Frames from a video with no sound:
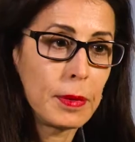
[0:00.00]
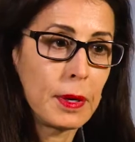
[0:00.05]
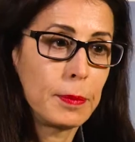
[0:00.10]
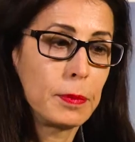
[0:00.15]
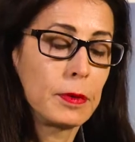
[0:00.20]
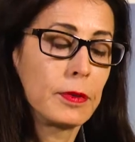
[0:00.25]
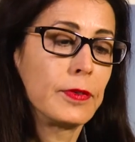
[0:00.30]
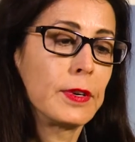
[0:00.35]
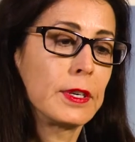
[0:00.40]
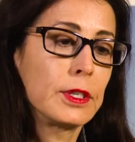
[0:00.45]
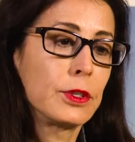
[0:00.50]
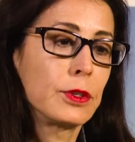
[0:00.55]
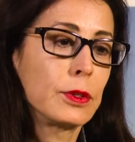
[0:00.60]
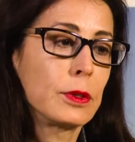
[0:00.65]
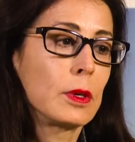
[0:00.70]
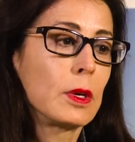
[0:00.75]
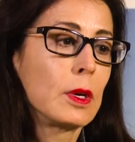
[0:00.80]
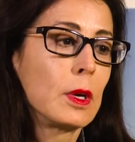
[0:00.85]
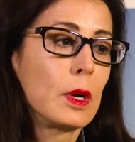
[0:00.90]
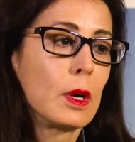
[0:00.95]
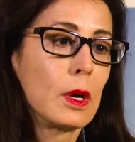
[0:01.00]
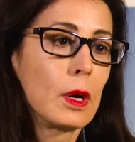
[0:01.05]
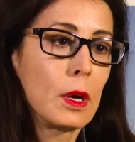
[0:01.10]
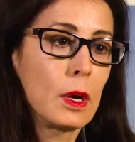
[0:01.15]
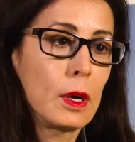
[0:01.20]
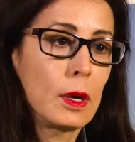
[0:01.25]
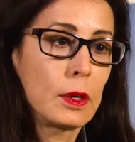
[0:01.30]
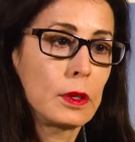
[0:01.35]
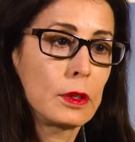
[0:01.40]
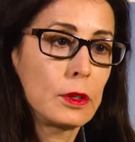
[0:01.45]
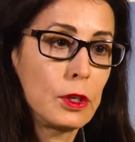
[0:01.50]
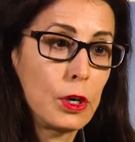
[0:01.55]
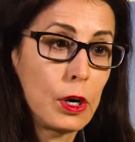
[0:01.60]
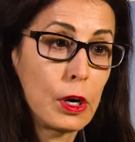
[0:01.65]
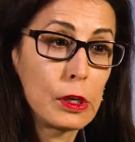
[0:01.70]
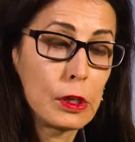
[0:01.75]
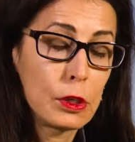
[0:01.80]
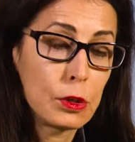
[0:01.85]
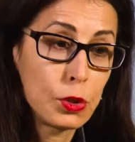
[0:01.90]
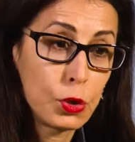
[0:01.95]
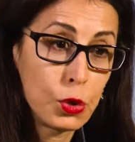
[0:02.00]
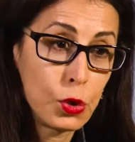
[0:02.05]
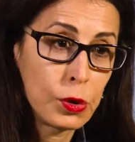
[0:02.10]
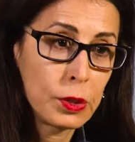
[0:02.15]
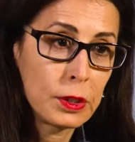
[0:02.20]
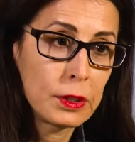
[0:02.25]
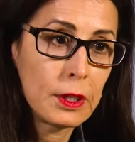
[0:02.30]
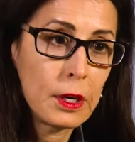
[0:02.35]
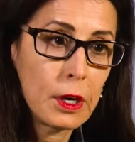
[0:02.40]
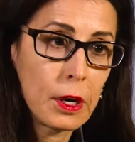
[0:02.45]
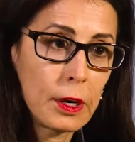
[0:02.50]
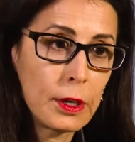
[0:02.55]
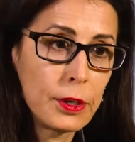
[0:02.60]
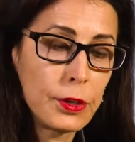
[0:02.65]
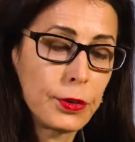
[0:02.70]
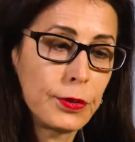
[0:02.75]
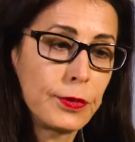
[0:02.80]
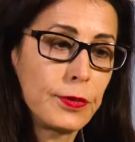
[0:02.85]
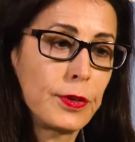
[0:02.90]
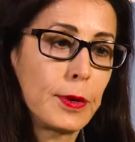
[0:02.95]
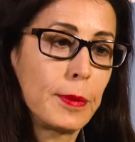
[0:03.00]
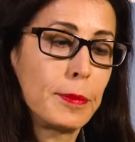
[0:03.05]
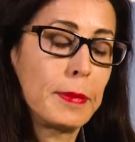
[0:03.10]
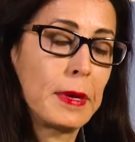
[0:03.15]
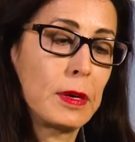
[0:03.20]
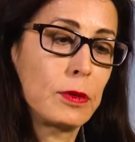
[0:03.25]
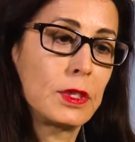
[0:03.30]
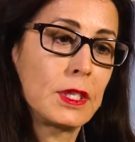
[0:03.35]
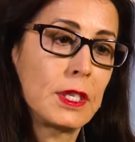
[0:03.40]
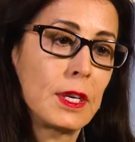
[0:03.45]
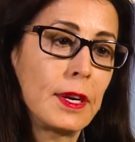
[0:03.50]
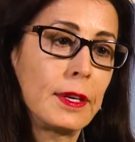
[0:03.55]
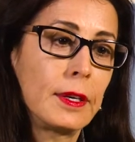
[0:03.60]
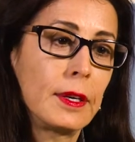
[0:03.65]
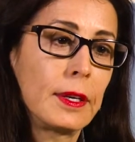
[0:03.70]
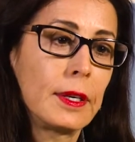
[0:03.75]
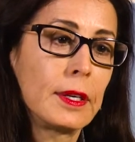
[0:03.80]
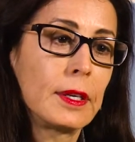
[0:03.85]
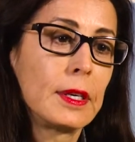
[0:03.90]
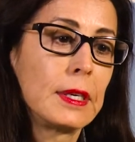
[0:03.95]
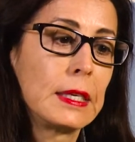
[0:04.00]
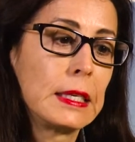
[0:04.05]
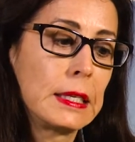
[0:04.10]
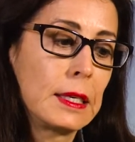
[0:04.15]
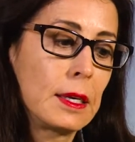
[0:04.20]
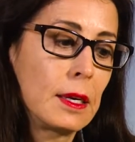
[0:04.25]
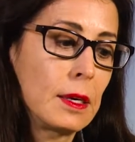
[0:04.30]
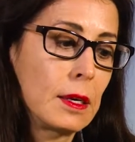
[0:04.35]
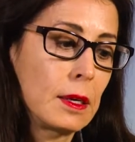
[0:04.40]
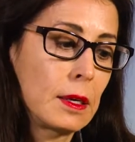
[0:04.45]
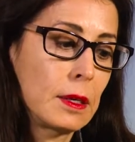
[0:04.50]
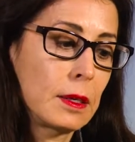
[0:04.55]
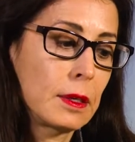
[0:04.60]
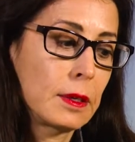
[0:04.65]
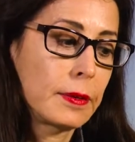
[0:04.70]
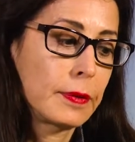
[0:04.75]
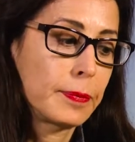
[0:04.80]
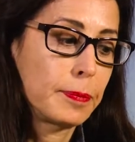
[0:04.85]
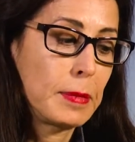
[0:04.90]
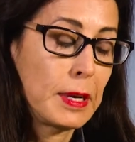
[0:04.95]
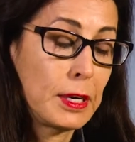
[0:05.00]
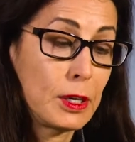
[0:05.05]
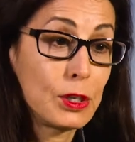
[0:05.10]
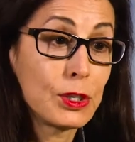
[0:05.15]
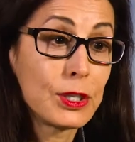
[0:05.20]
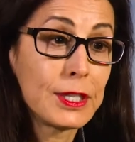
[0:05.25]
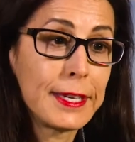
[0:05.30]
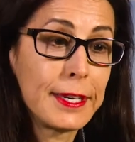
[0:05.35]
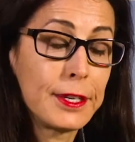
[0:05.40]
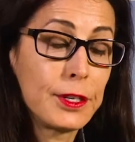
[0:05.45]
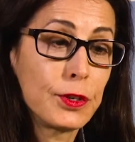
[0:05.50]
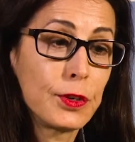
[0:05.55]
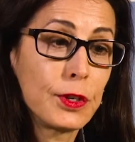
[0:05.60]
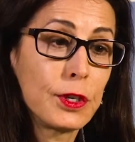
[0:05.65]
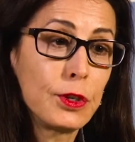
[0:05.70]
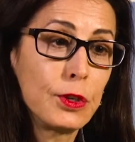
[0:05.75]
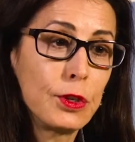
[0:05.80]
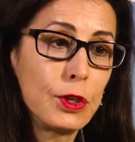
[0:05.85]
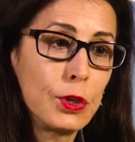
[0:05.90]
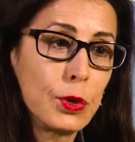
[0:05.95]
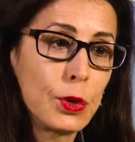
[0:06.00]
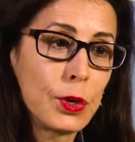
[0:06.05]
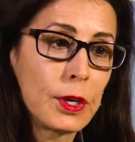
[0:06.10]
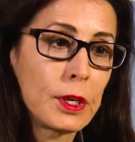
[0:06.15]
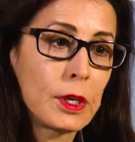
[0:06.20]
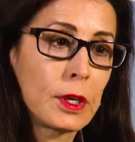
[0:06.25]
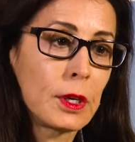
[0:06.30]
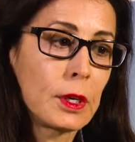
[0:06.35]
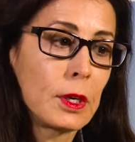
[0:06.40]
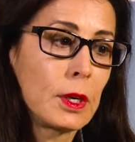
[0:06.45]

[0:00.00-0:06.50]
by Professor uh, Carlos Cordon-Cardo from Mount Sinai uh, Medical Center in New York,